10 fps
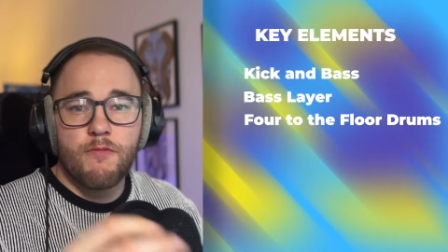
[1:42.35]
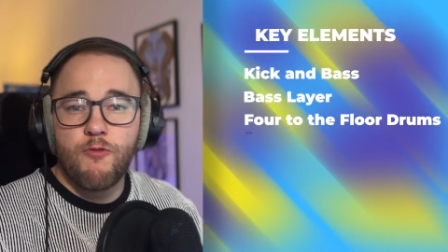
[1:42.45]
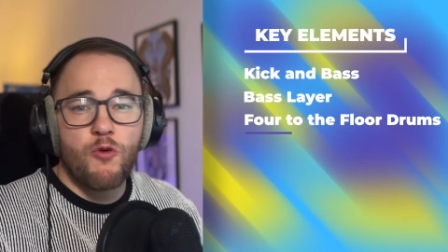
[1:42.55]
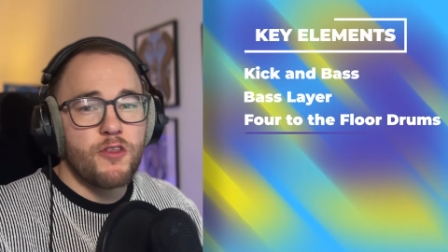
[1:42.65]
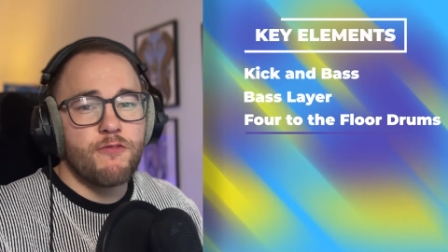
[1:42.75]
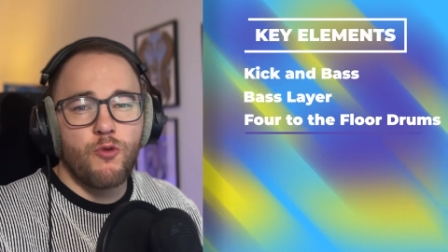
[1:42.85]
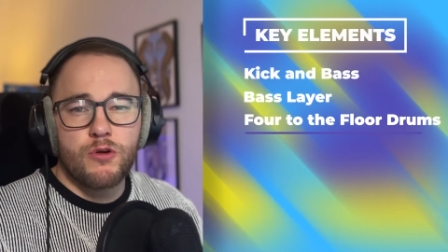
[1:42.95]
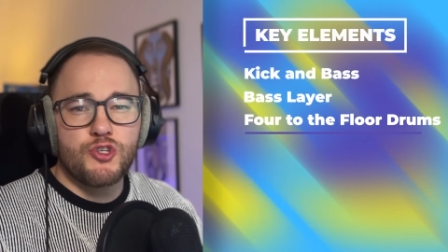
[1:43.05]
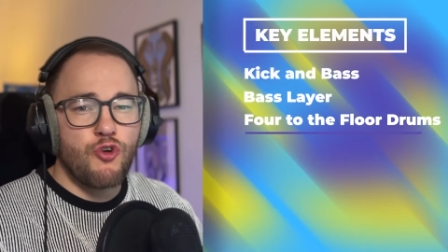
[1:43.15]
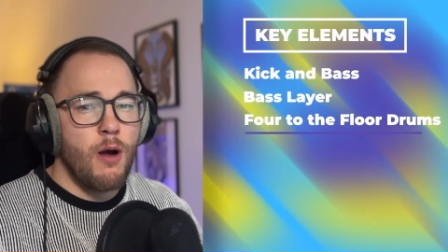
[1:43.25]
some forward to the
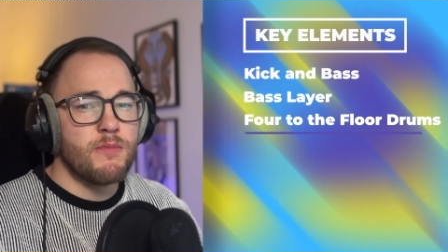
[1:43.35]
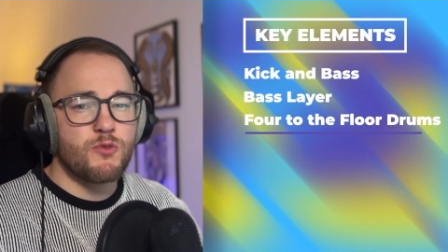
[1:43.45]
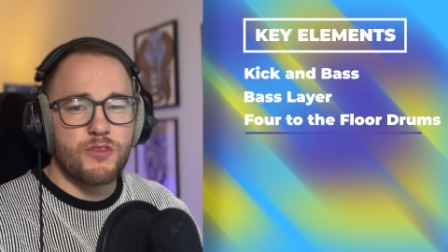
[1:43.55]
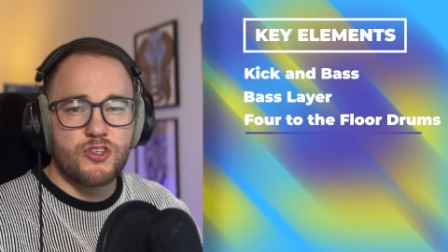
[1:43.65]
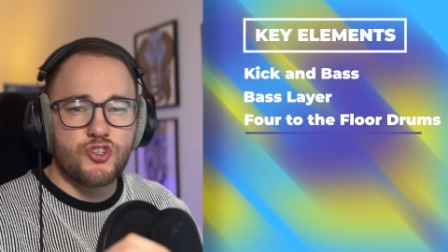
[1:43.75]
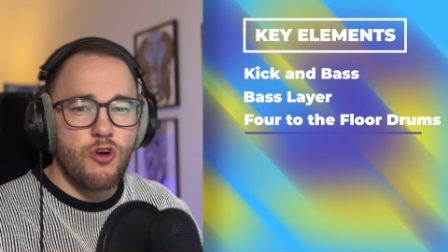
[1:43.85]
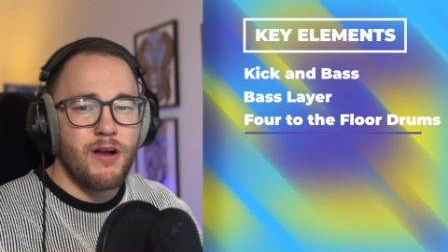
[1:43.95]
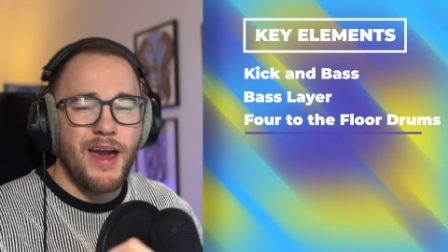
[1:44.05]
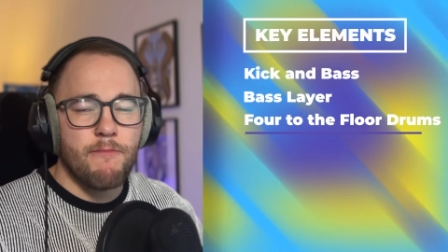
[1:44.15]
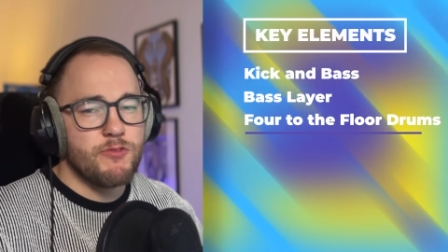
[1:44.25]
floor drums with a
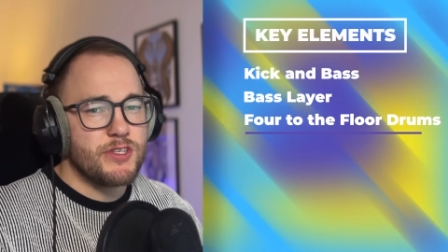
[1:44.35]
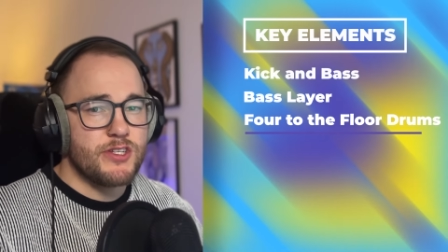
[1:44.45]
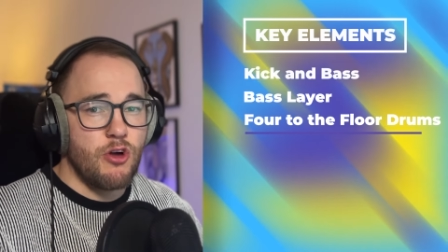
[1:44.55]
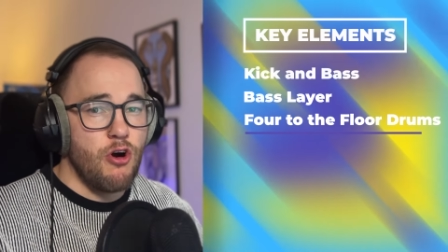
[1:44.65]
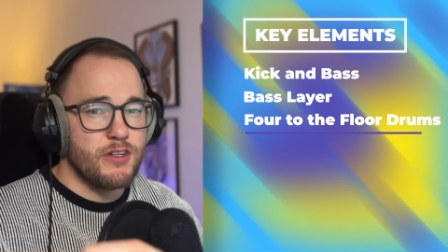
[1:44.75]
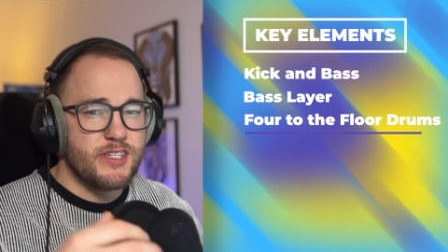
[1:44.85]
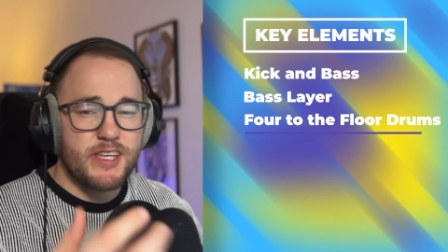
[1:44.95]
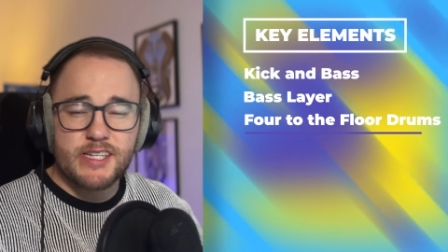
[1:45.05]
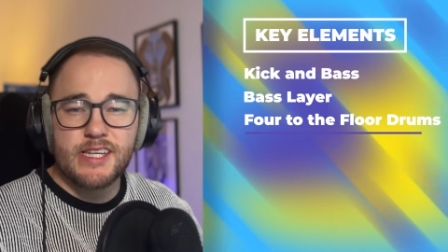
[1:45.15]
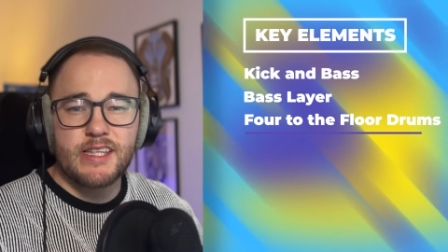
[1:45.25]
strong emphasis on
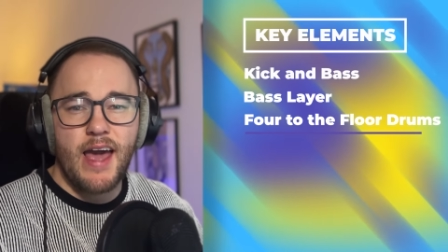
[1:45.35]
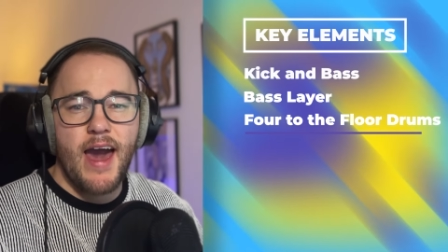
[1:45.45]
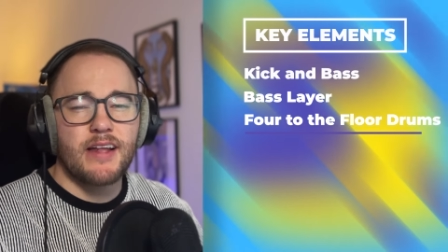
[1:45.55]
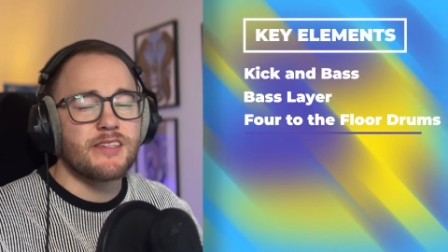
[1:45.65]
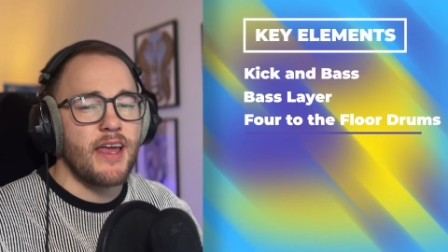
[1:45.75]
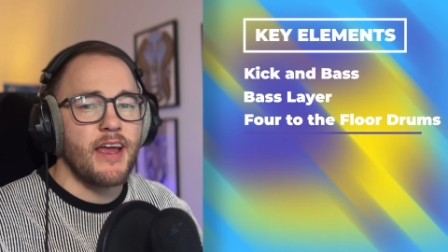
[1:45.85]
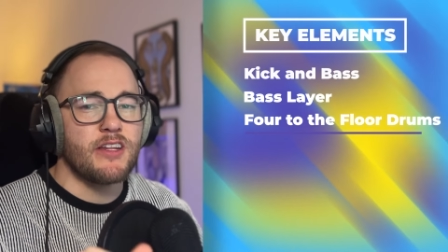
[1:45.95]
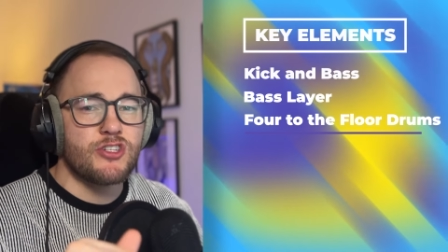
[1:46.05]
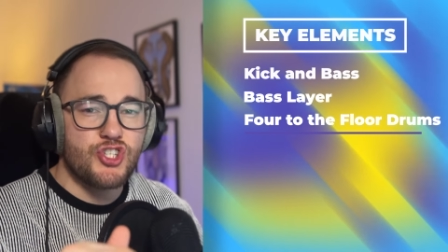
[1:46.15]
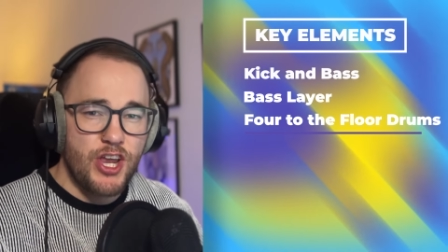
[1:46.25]
16th hats
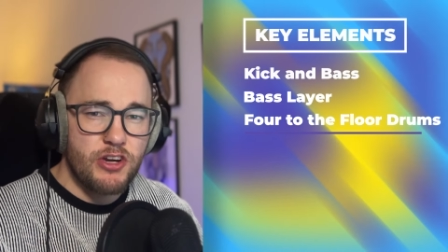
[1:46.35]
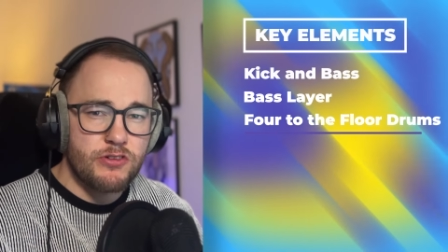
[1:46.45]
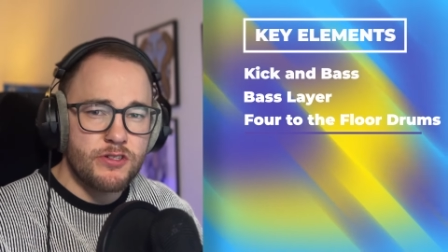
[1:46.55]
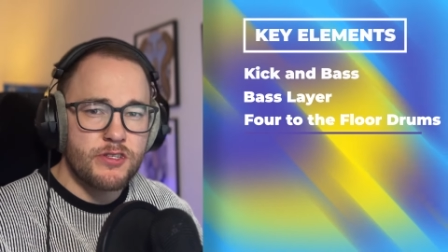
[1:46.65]
and shakers.